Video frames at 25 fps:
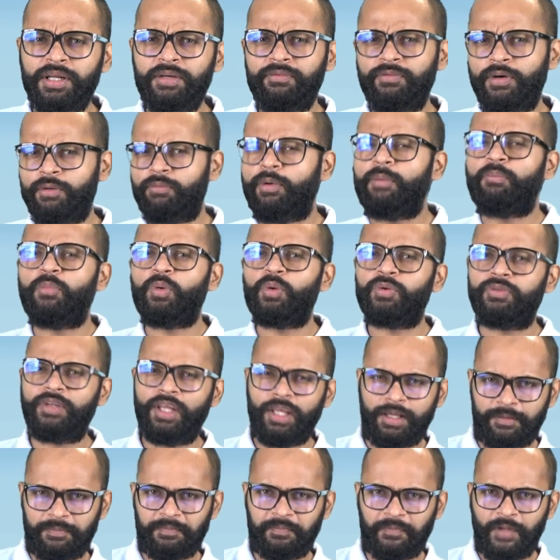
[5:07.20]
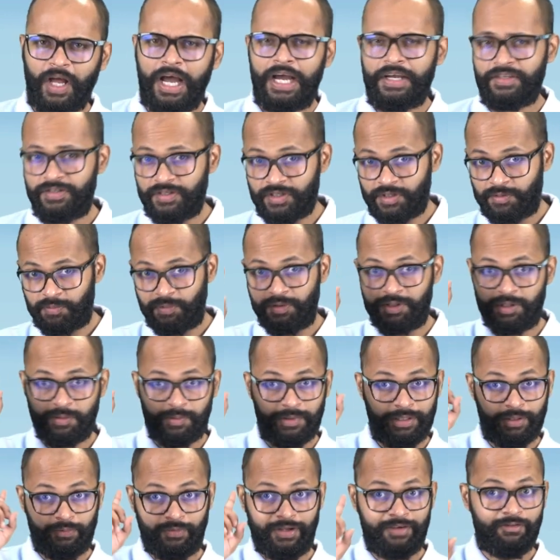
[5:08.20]
him for one more thing, the Huygens
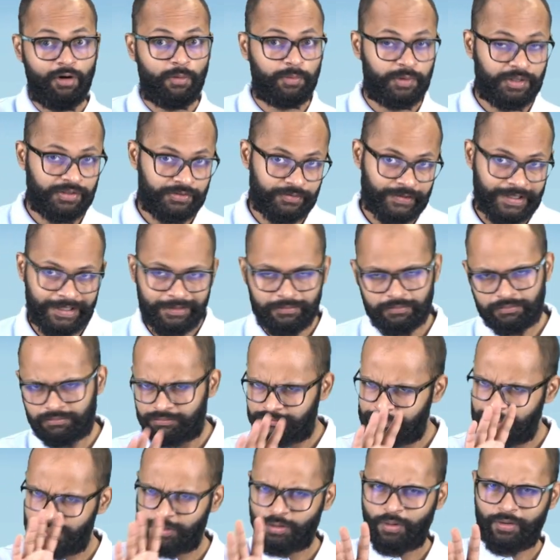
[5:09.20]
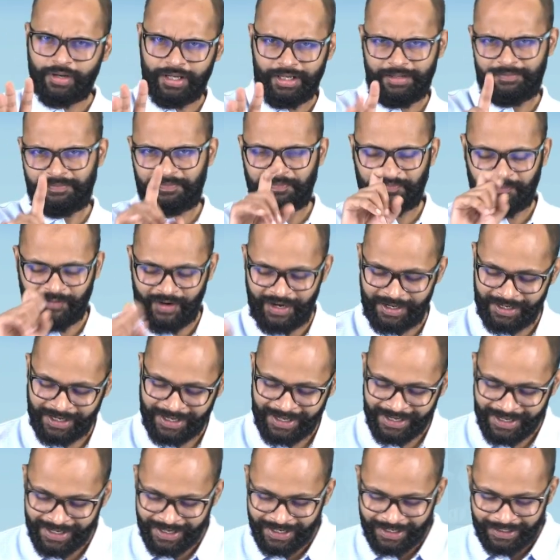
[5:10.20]
principle in wave optics, right? It's okay, right?
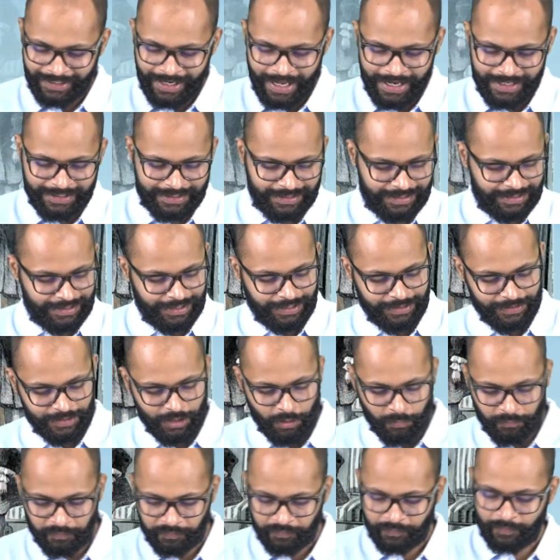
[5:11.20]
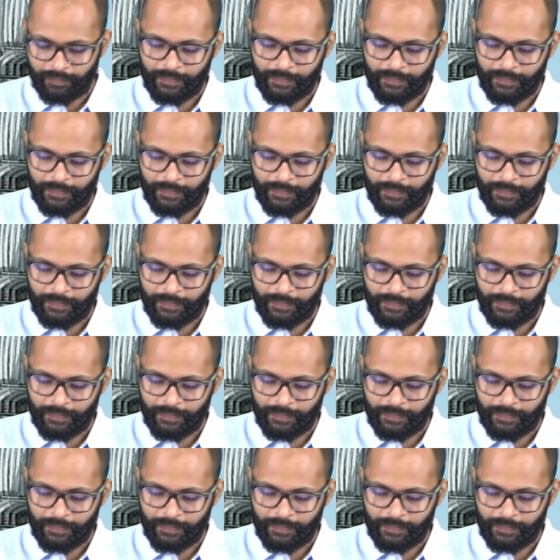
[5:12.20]
Nice. So,